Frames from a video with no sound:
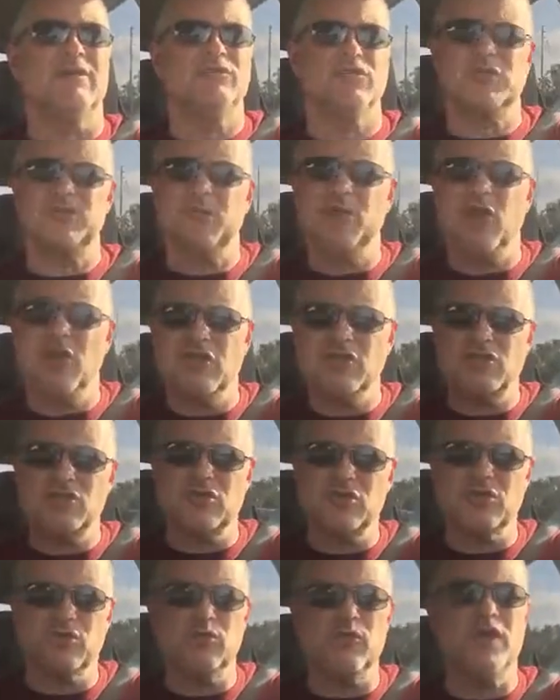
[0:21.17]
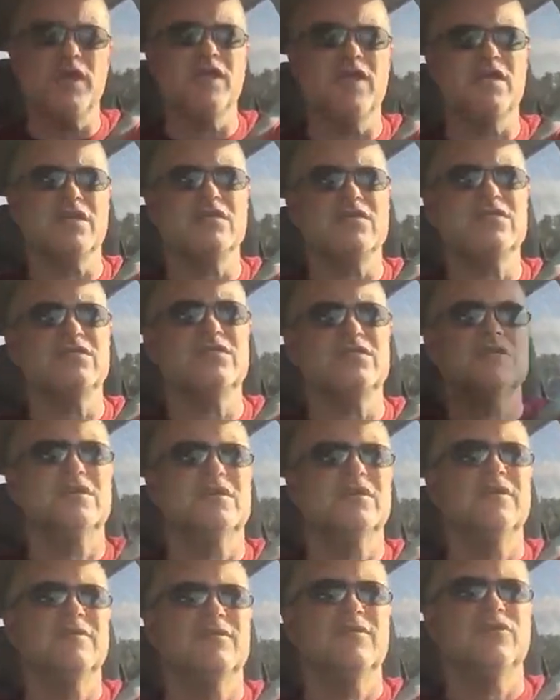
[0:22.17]
respond certain ways
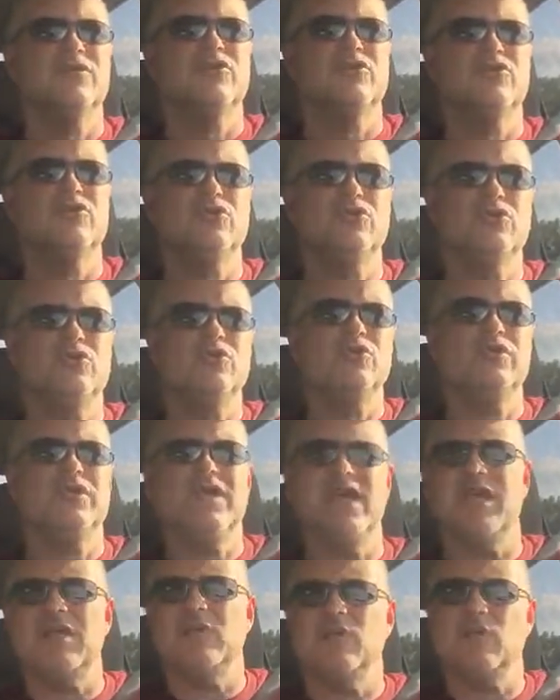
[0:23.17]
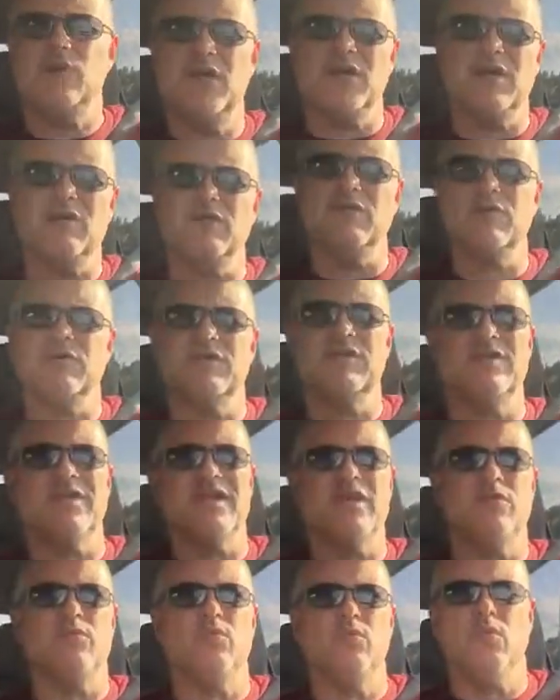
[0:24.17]
to get whatever
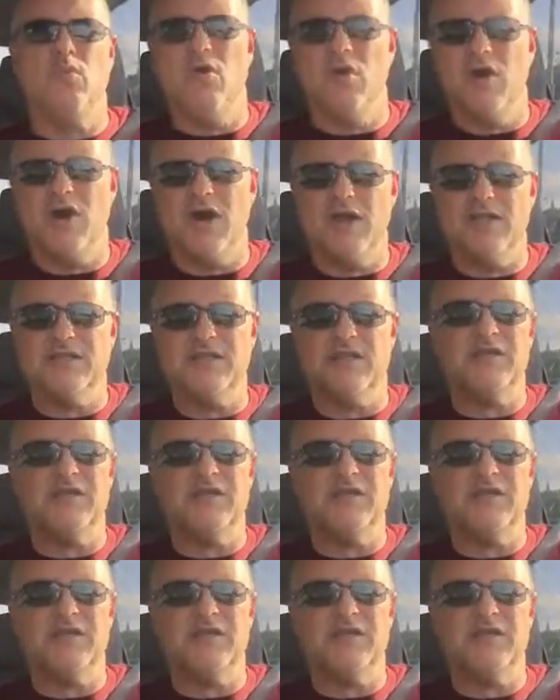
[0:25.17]
they want.